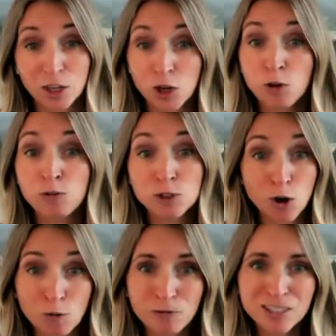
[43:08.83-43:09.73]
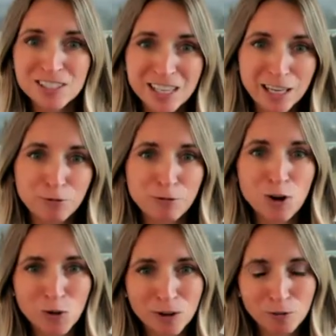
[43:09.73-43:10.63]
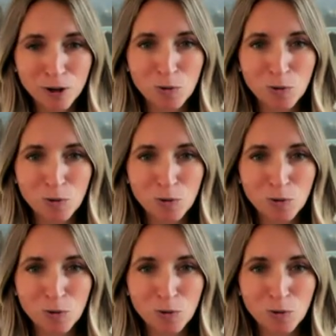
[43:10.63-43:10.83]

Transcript: who don't feel safe going for a